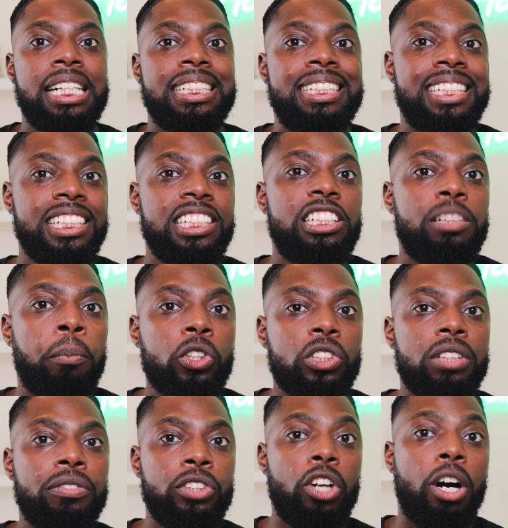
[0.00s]
Since
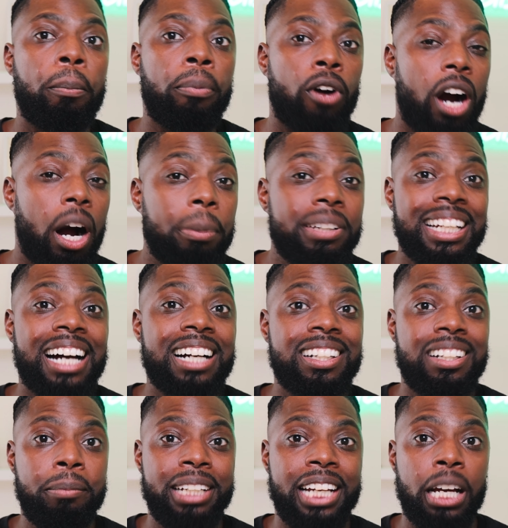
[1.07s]
most of you are probably not
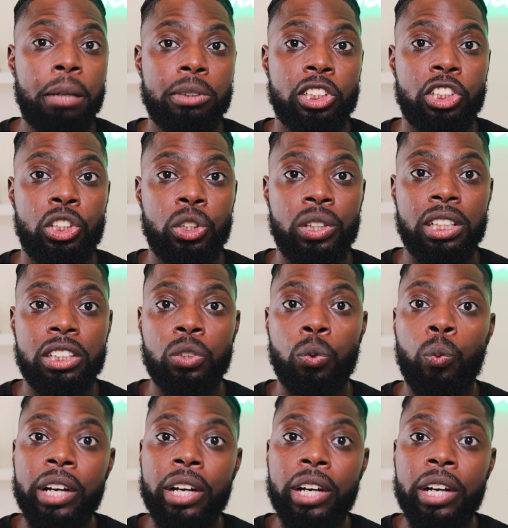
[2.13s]
going to be able to do this,